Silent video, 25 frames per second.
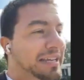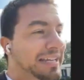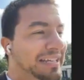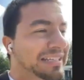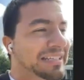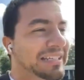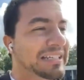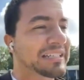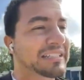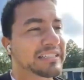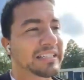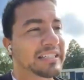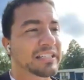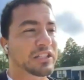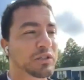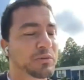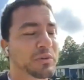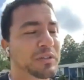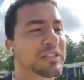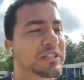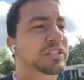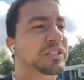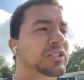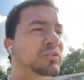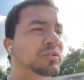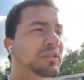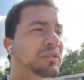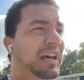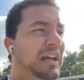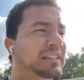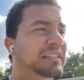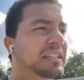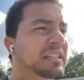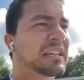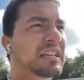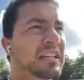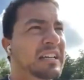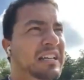in continuing to do
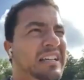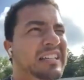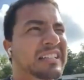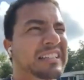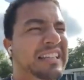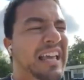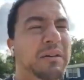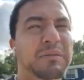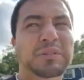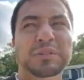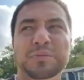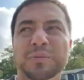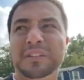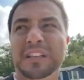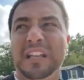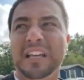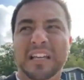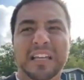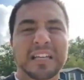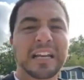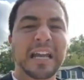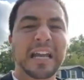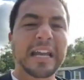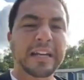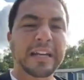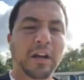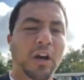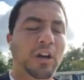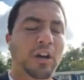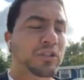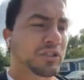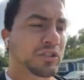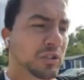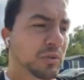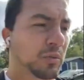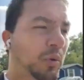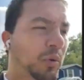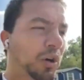that, that was with like an
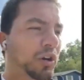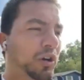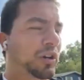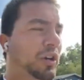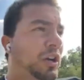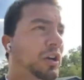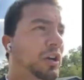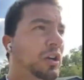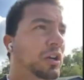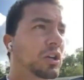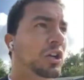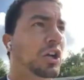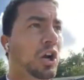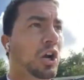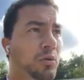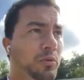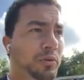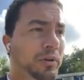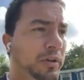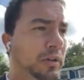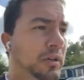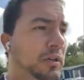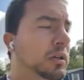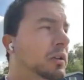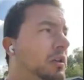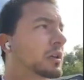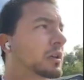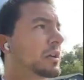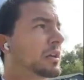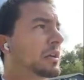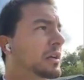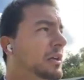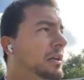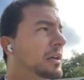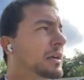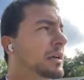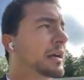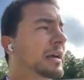800 word code.
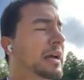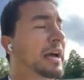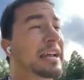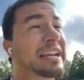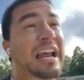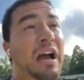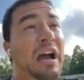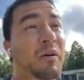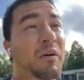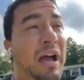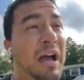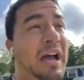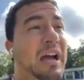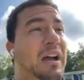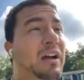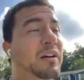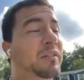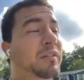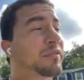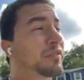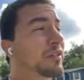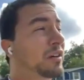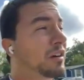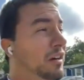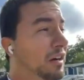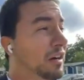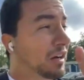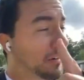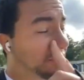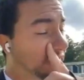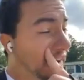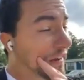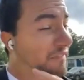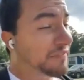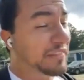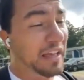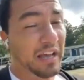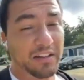I now have a
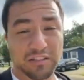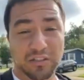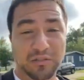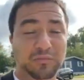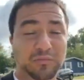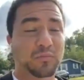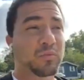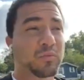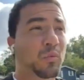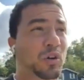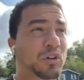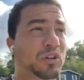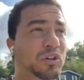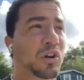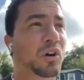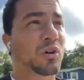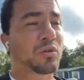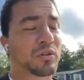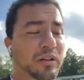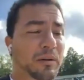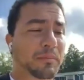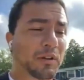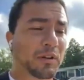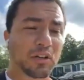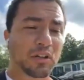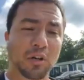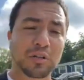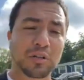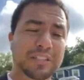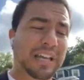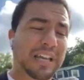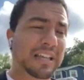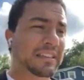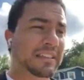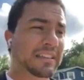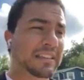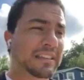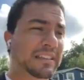5,000 word code, and I'm going to go
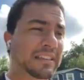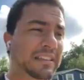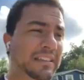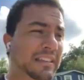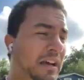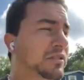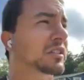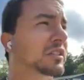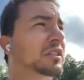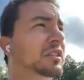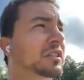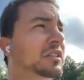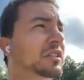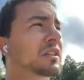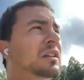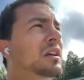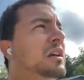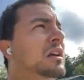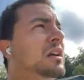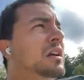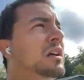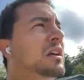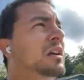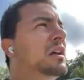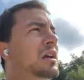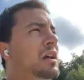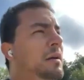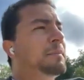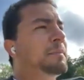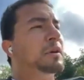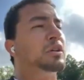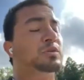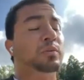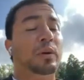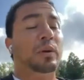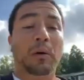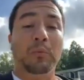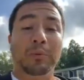to 10,000.
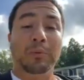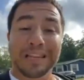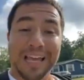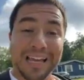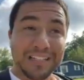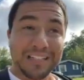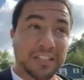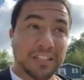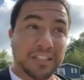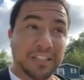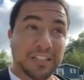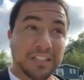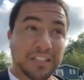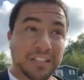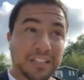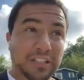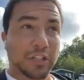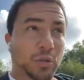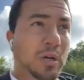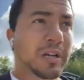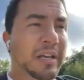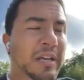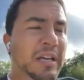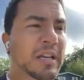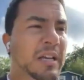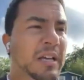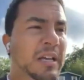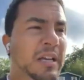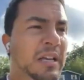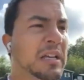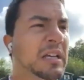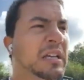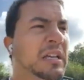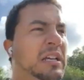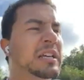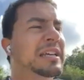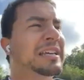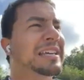Because what I would like to do
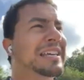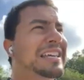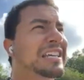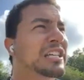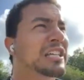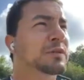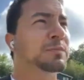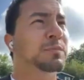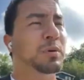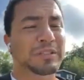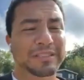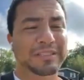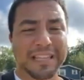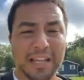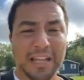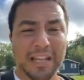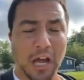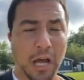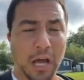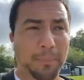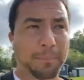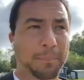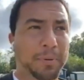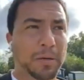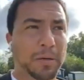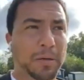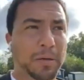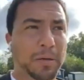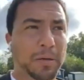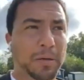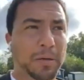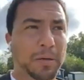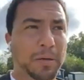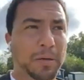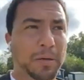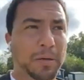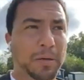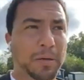is put that
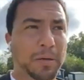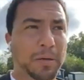up